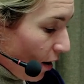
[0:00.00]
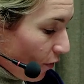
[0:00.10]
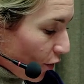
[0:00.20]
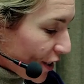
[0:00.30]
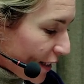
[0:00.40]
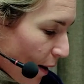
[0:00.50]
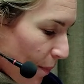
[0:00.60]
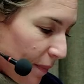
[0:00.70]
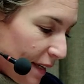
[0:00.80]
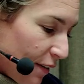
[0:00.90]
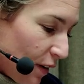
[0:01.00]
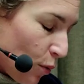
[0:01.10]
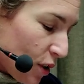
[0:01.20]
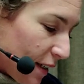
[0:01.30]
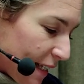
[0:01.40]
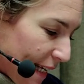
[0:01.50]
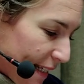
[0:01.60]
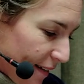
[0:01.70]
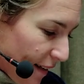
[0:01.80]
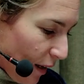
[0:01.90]
For some, leaving was a
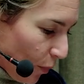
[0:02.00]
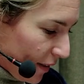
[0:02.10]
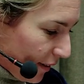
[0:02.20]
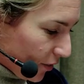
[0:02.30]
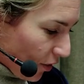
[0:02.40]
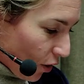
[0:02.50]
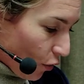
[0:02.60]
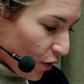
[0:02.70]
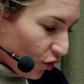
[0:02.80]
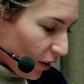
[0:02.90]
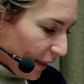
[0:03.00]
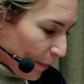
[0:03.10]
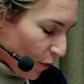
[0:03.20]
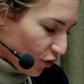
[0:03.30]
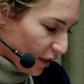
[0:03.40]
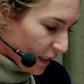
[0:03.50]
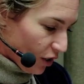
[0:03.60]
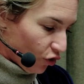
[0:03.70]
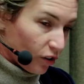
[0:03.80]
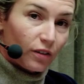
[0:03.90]
necessity that went under the official name of
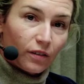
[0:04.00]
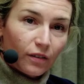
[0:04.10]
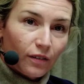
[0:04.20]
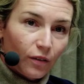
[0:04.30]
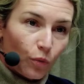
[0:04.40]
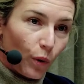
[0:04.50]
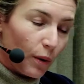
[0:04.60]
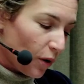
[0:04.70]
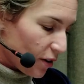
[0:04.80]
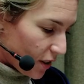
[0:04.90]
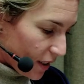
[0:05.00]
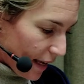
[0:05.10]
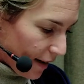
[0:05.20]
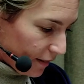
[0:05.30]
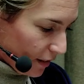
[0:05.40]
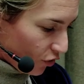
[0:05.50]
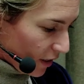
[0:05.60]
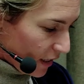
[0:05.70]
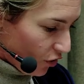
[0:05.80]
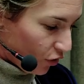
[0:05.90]
transition. We were a society in
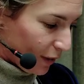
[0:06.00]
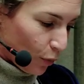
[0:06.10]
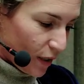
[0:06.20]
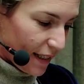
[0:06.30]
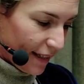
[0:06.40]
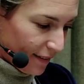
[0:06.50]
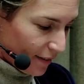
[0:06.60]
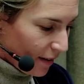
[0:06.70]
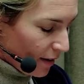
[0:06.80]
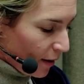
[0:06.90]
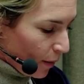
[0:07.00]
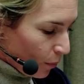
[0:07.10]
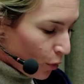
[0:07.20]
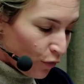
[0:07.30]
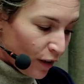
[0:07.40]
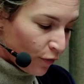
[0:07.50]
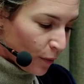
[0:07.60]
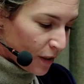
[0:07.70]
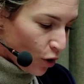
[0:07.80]
transition, it was said, moving from